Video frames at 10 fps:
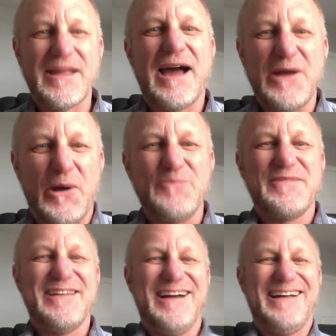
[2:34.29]
I know,
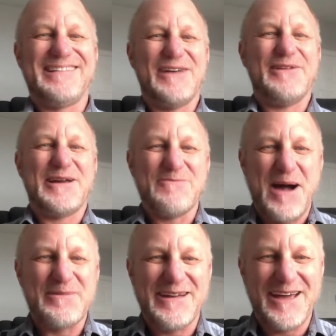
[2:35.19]
I sound like your
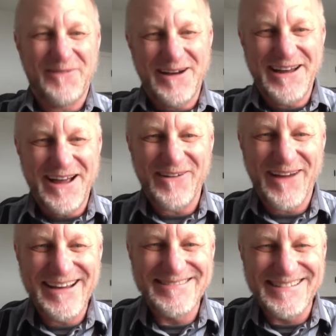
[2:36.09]
mom and dad right now, right?